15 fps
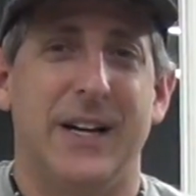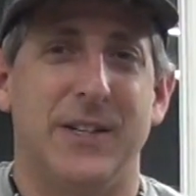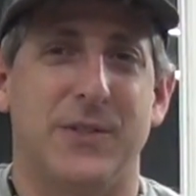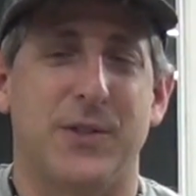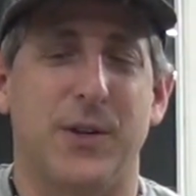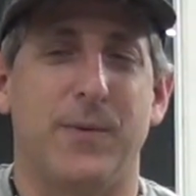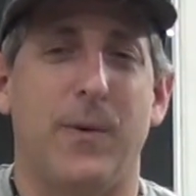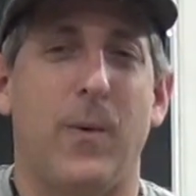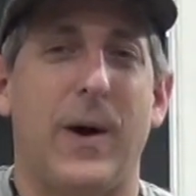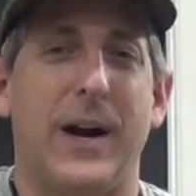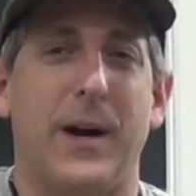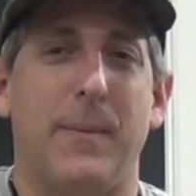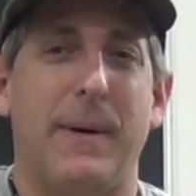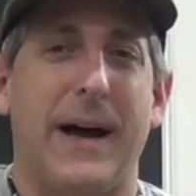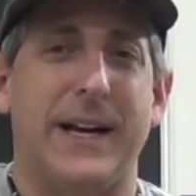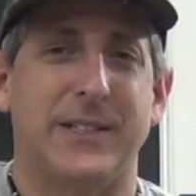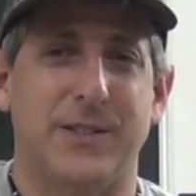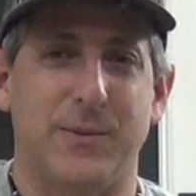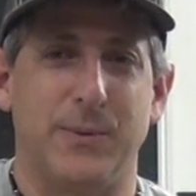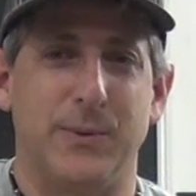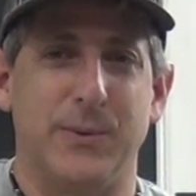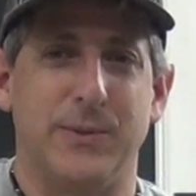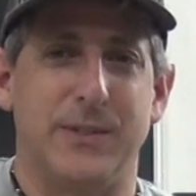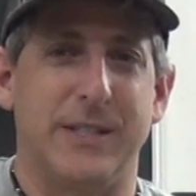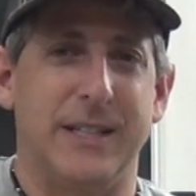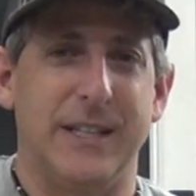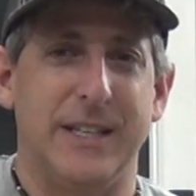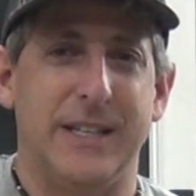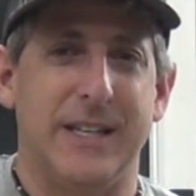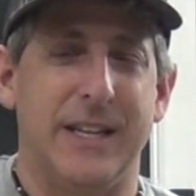servo wire pass-throughs
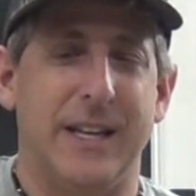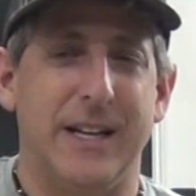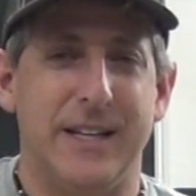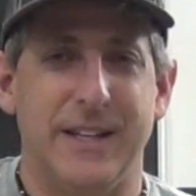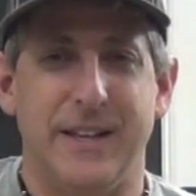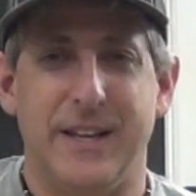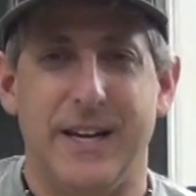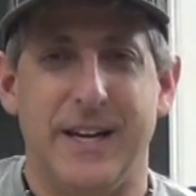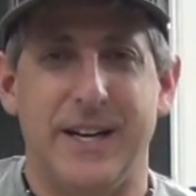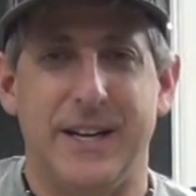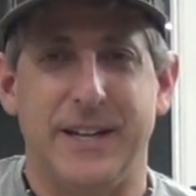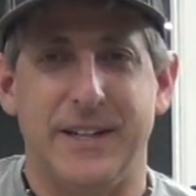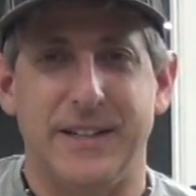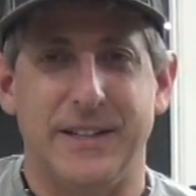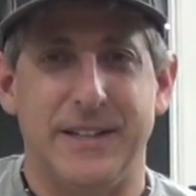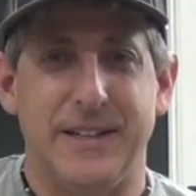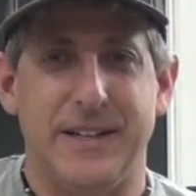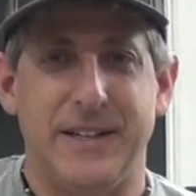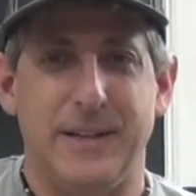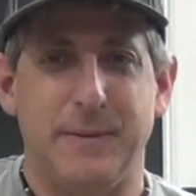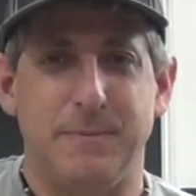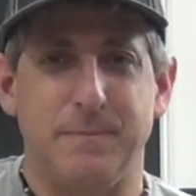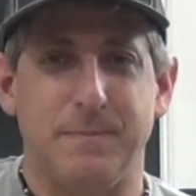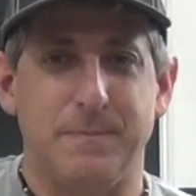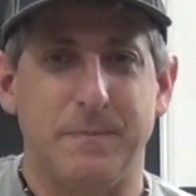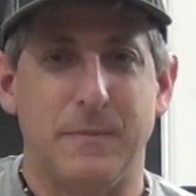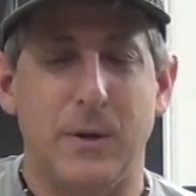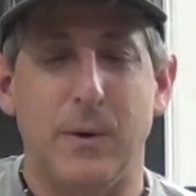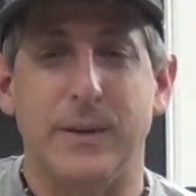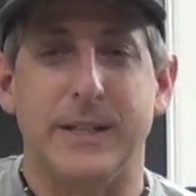in
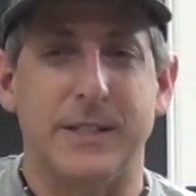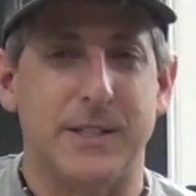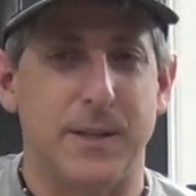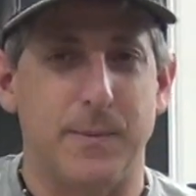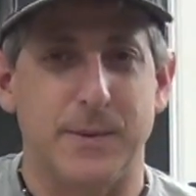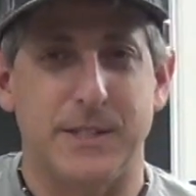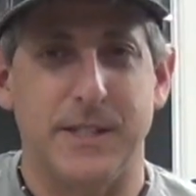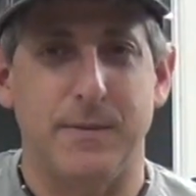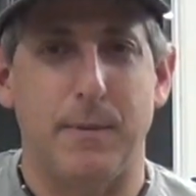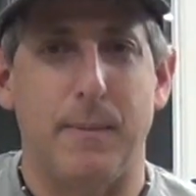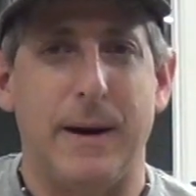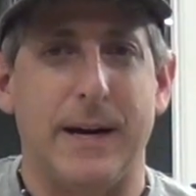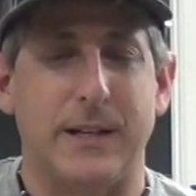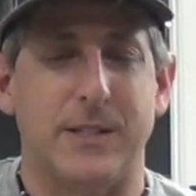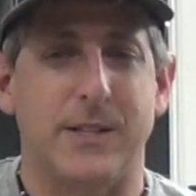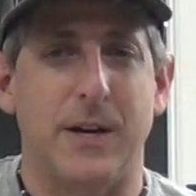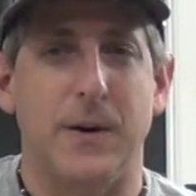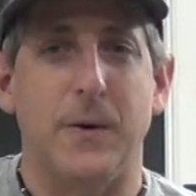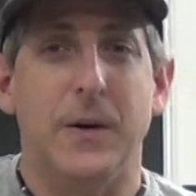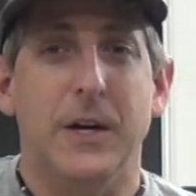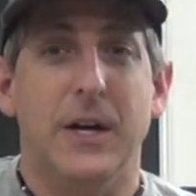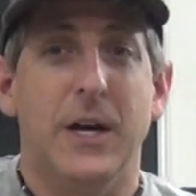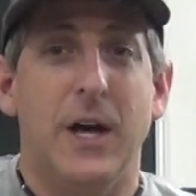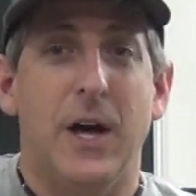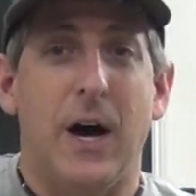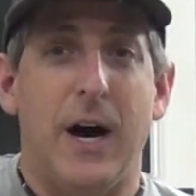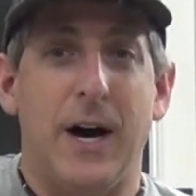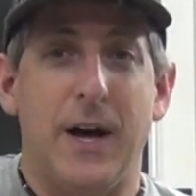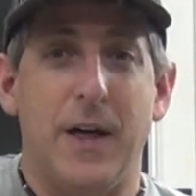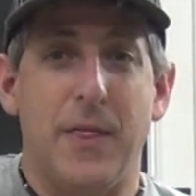the going into the receiver box. So
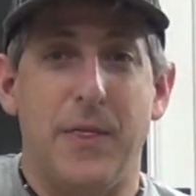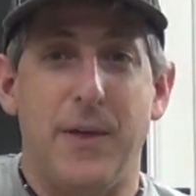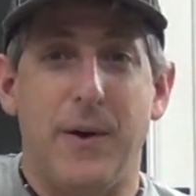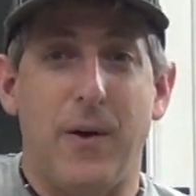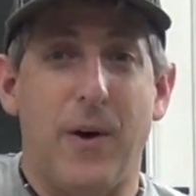there